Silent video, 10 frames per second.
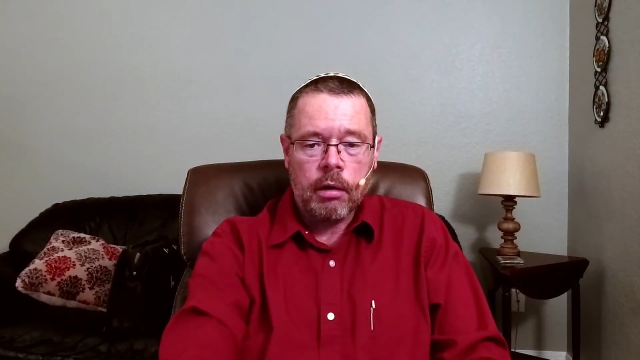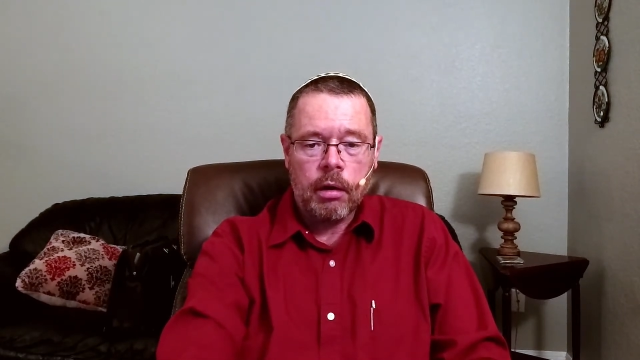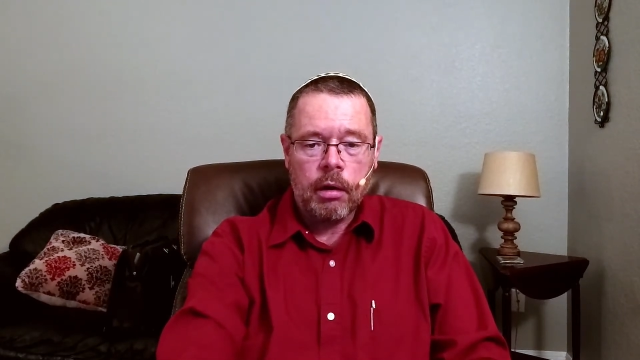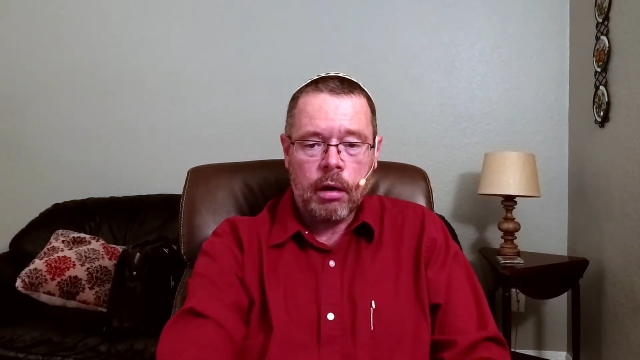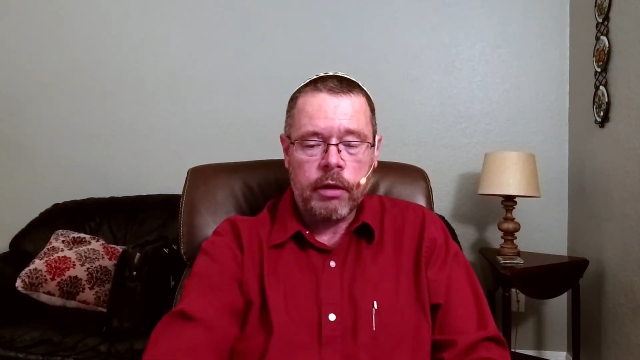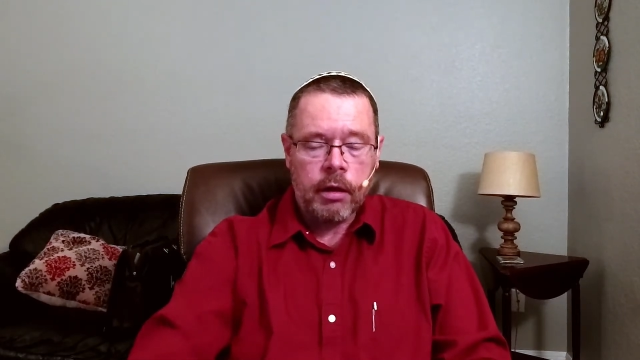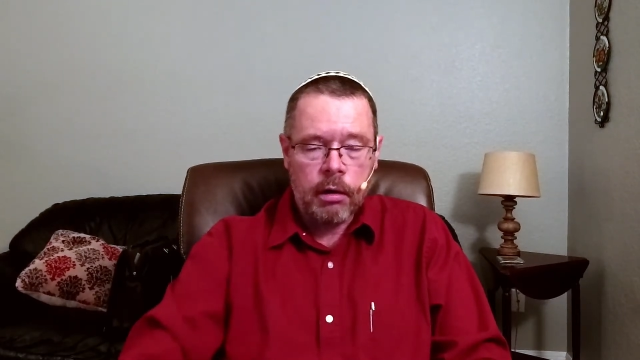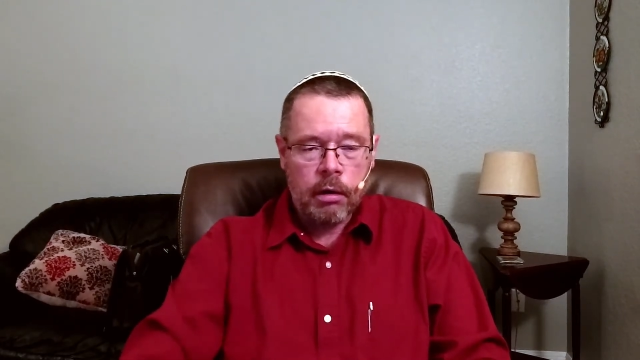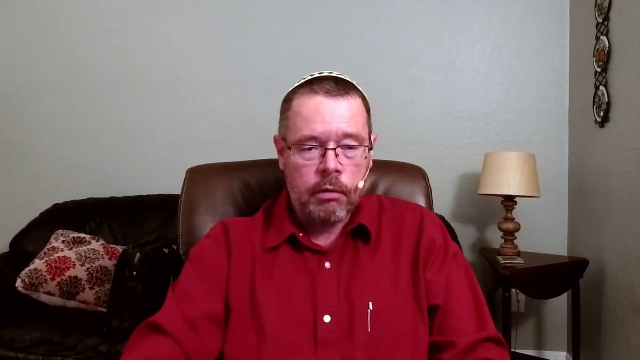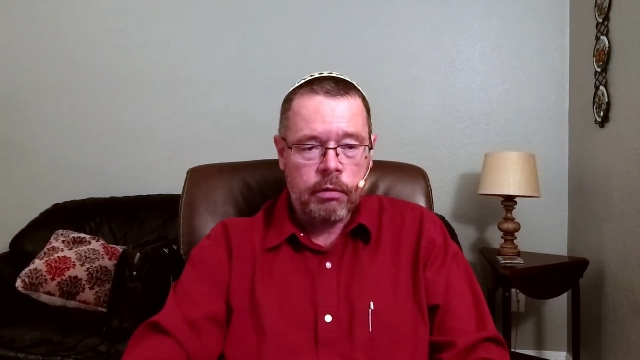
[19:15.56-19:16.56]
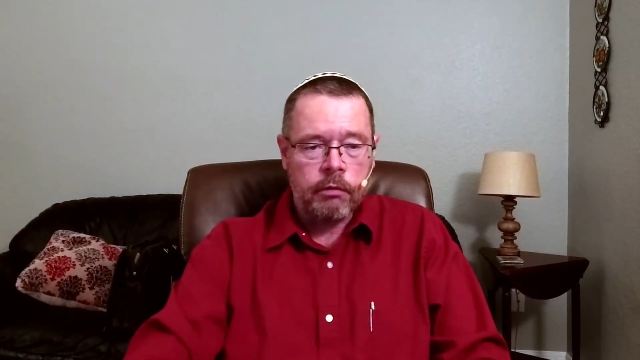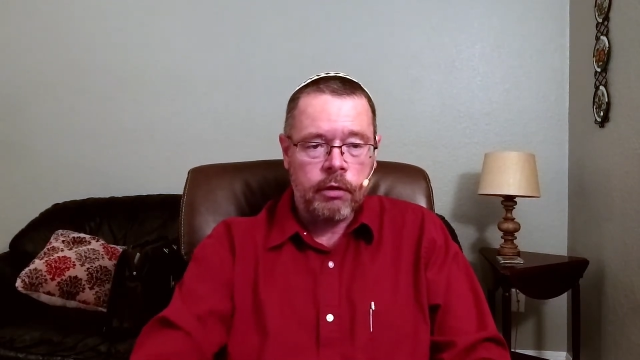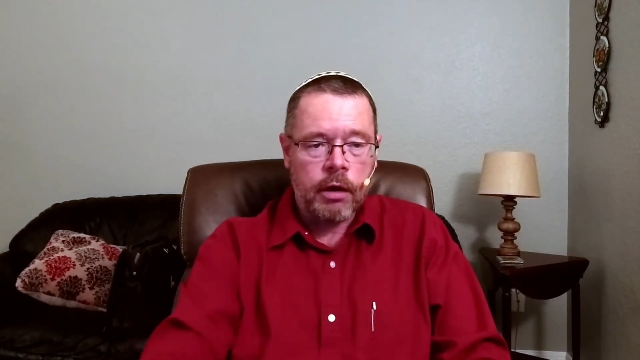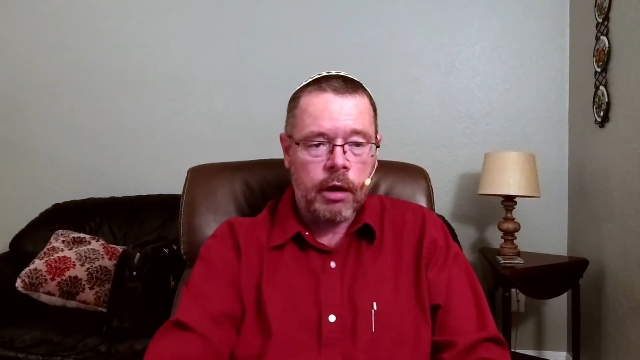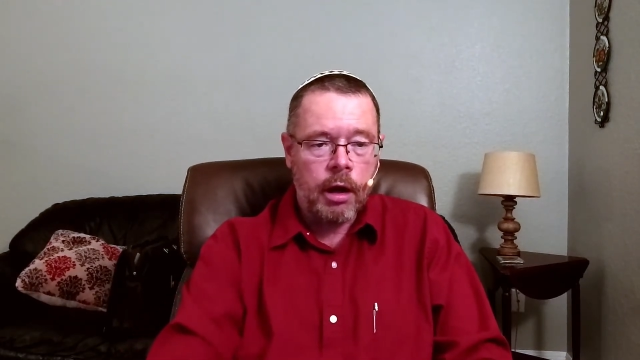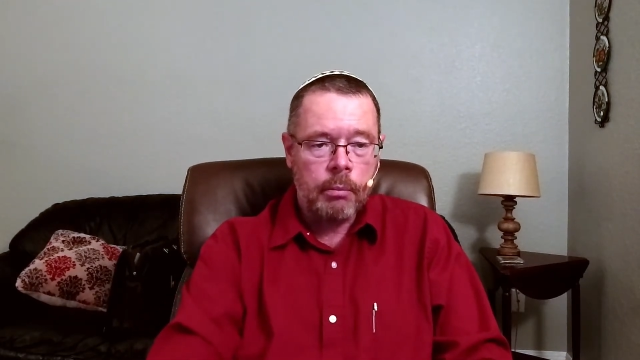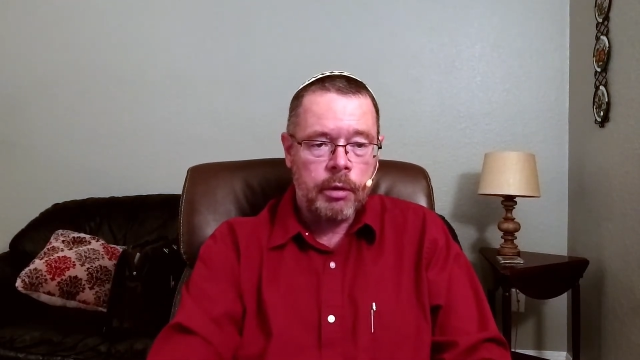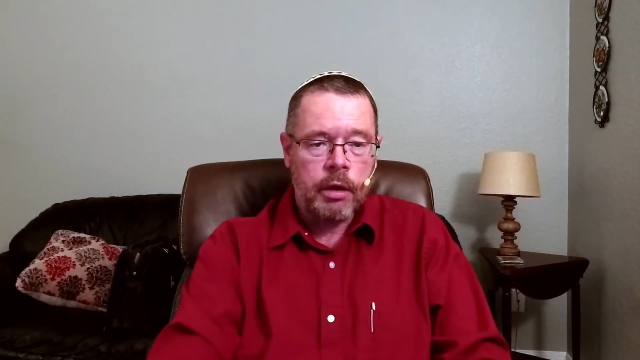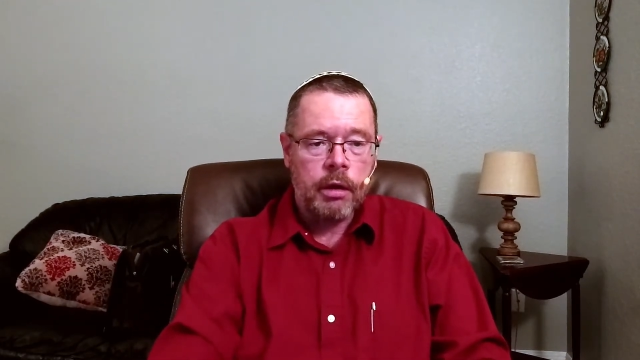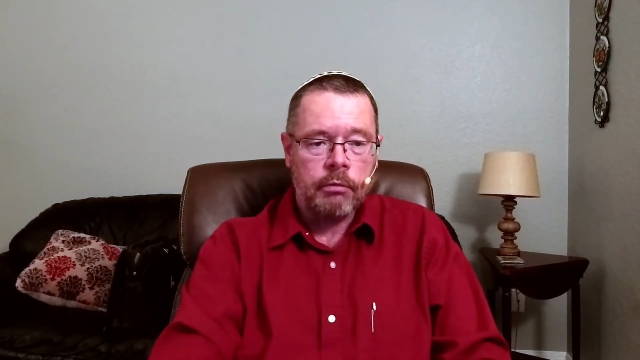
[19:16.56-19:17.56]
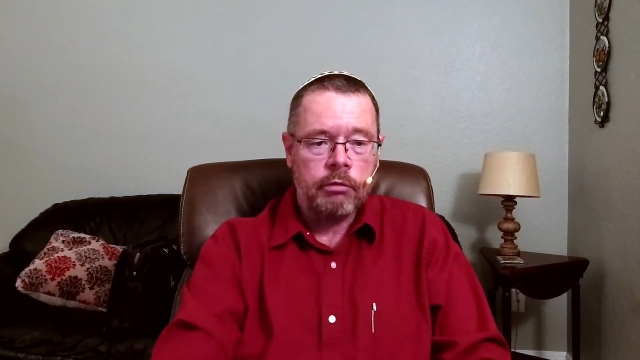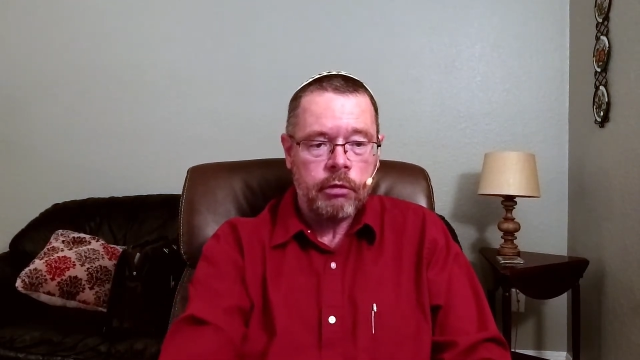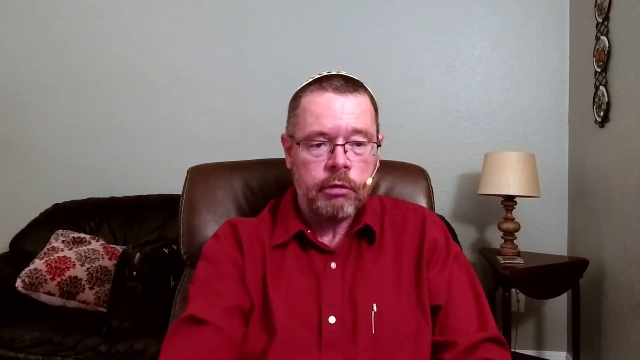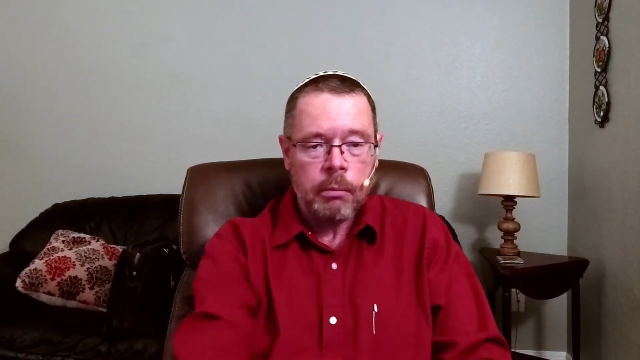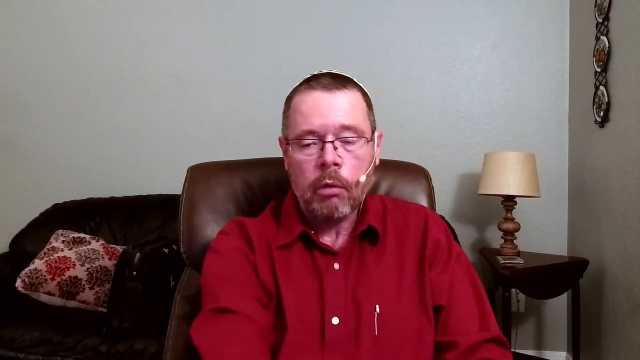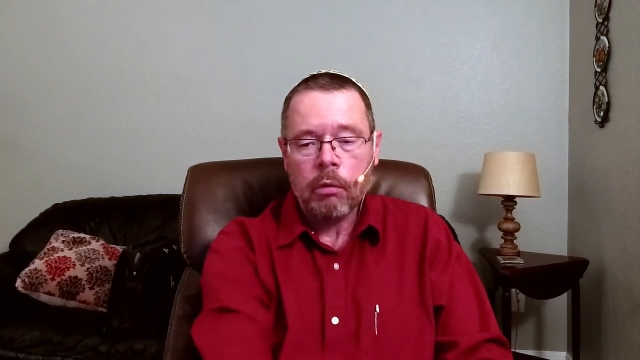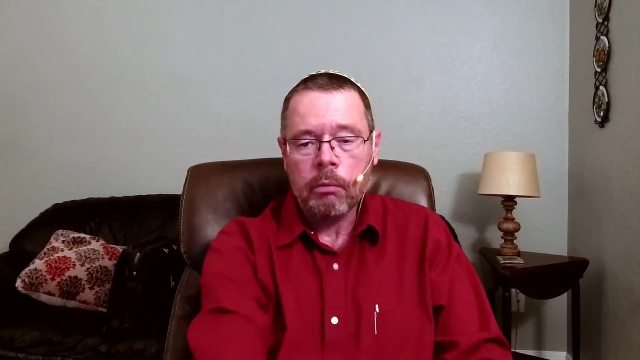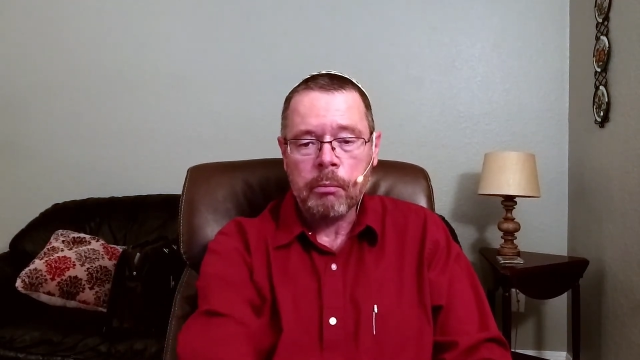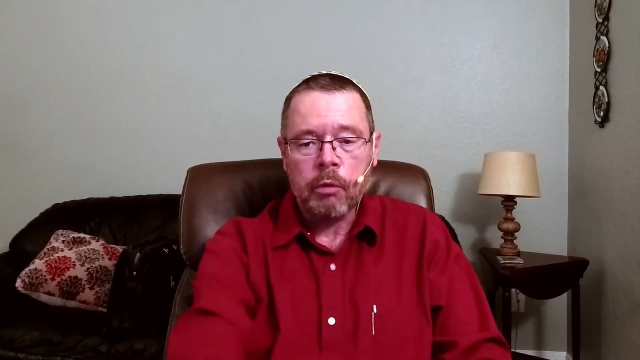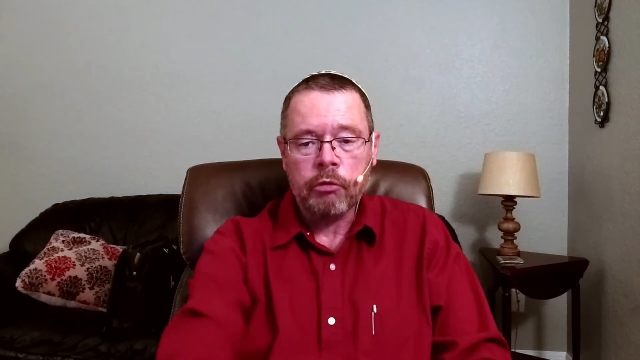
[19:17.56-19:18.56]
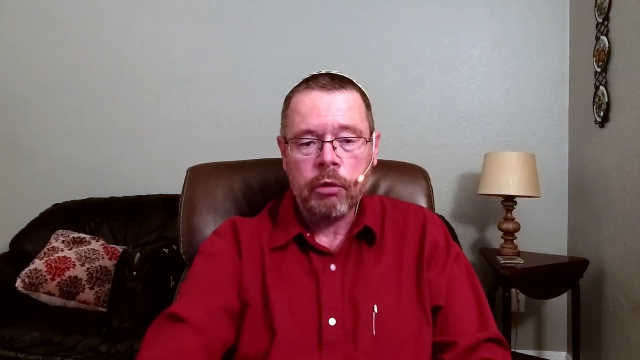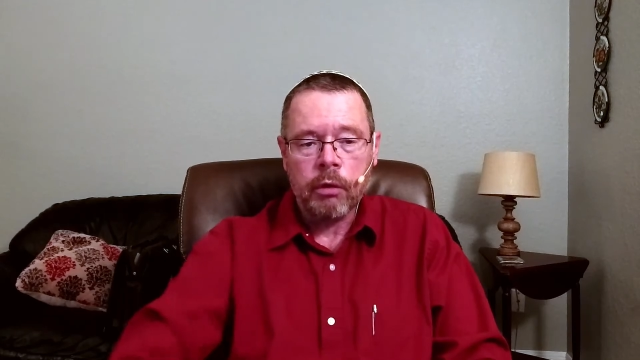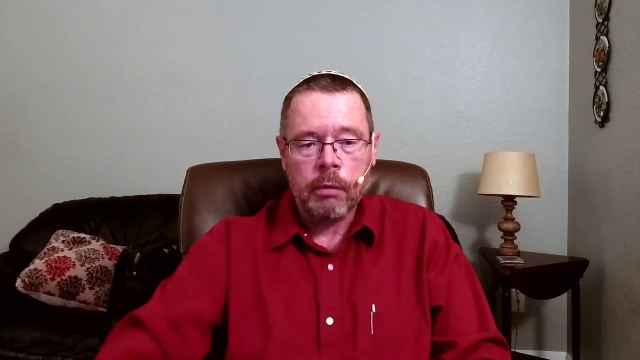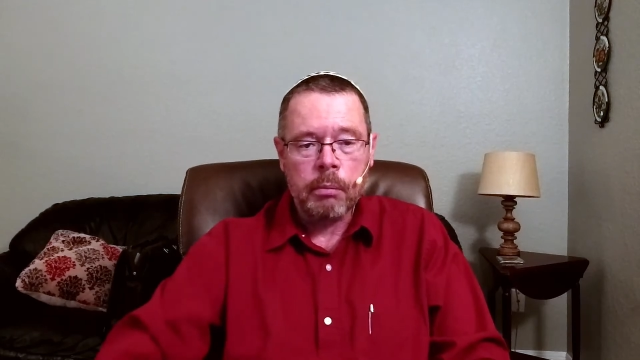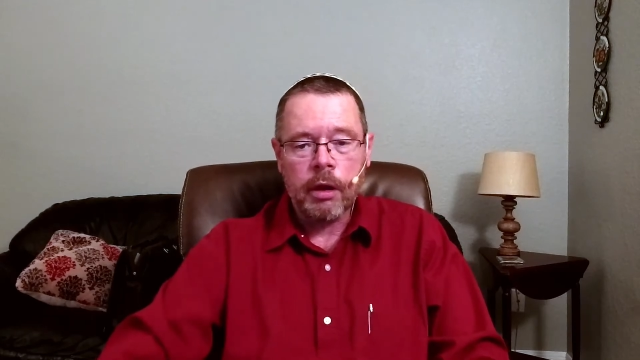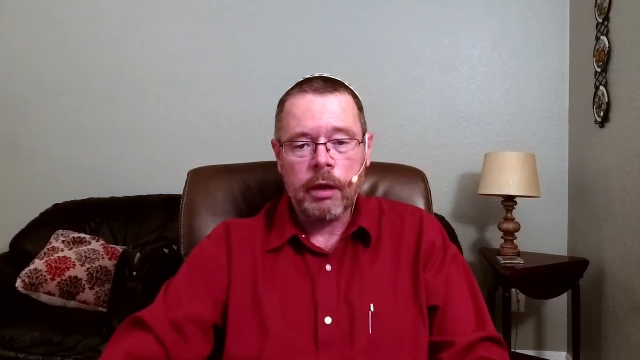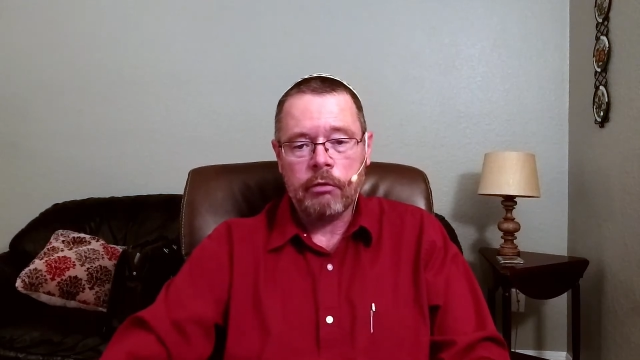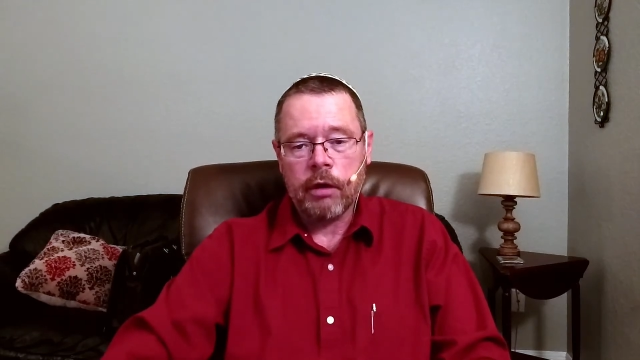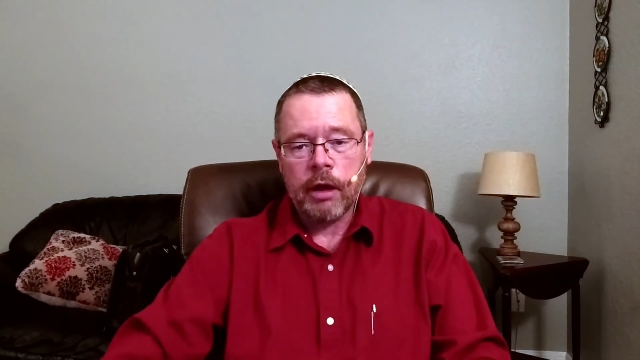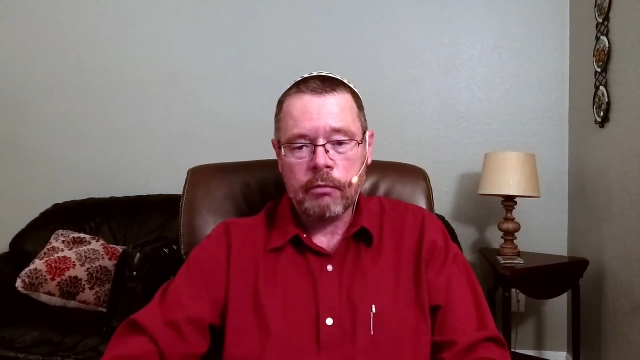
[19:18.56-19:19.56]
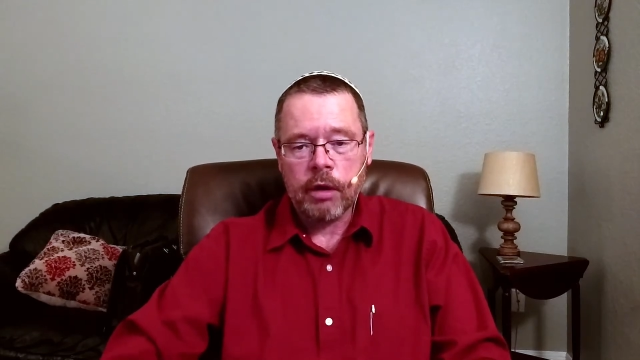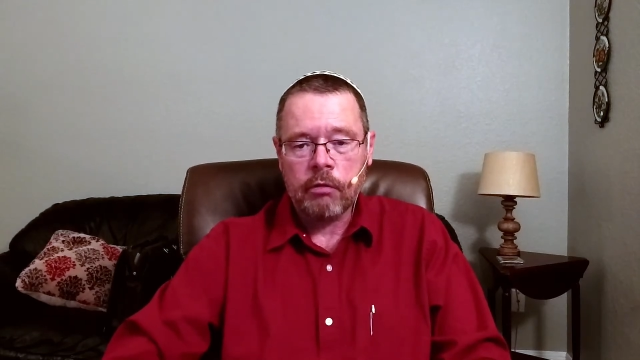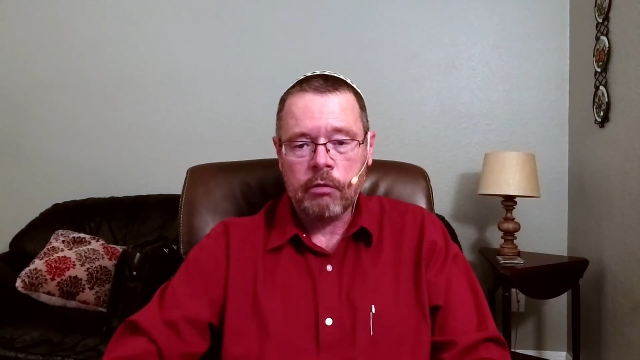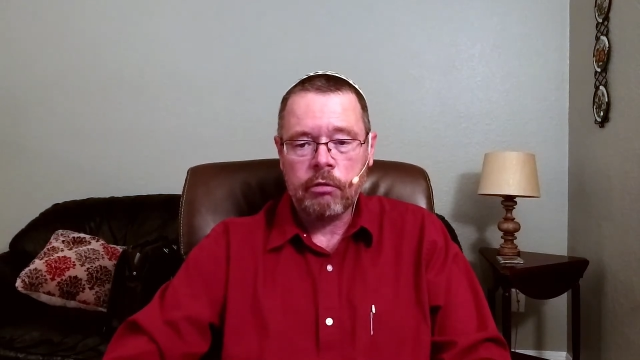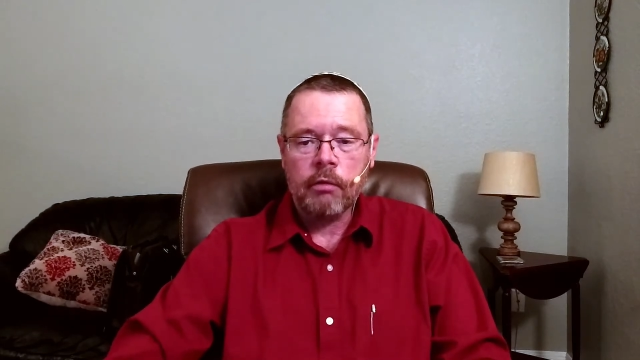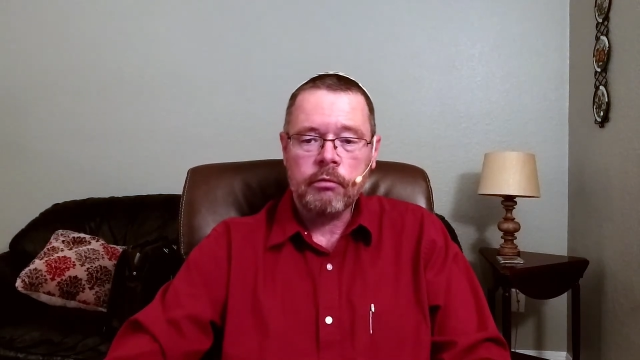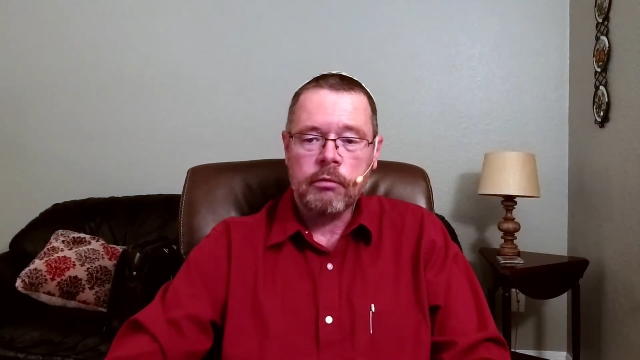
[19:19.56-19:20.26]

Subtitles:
on the earth is a copy of some most holy place in heaven itself.